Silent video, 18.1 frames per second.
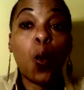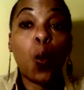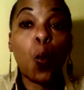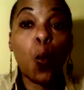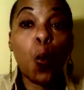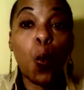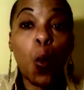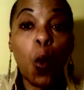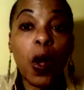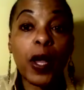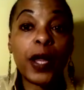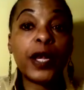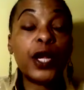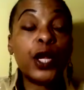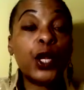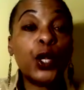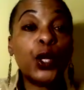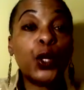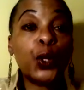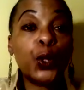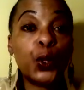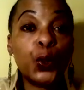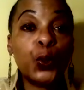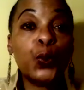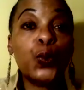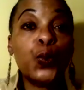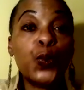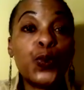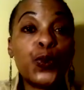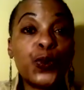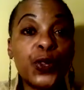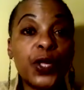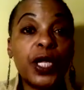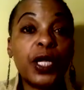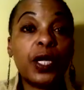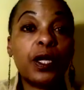what you
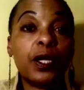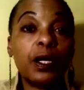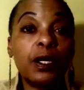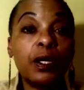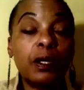think